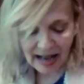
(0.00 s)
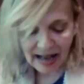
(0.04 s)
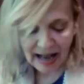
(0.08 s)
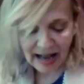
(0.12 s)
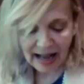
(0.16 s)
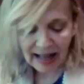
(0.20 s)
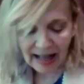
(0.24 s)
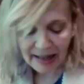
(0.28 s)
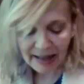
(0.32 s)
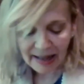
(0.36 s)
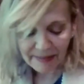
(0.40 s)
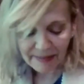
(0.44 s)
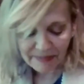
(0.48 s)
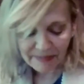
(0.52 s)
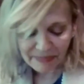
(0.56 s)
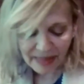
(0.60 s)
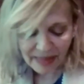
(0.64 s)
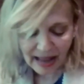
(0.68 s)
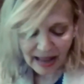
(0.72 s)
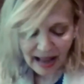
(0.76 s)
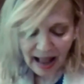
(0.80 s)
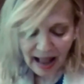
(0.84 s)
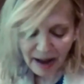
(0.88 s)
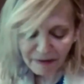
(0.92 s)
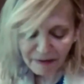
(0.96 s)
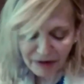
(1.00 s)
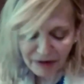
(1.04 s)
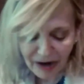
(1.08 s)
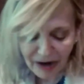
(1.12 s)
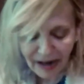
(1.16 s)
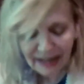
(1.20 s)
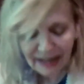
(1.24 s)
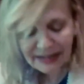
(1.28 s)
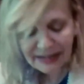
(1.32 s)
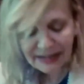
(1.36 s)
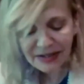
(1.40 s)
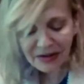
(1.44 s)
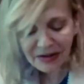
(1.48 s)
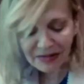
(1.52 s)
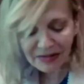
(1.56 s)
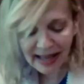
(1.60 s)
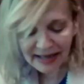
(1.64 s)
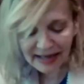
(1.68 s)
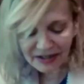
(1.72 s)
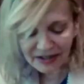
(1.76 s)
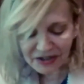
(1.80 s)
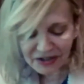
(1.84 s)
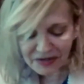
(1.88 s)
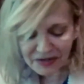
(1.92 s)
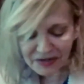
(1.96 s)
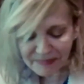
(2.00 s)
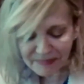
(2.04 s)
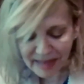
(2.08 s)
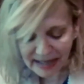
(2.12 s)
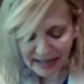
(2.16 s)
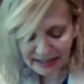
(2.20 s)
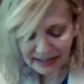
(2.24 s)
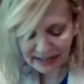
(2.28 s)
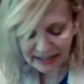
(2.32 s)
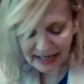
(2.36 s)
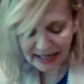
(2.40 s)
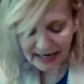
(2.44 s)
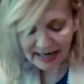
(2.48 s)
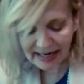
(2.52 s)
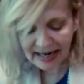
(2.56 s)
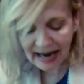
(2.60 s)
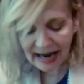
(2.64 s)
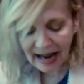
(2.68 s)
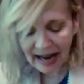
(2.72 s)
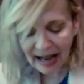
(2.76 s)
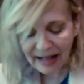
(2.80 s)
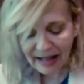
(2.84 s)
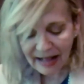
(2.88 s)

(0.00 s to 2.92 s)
I would also like to mention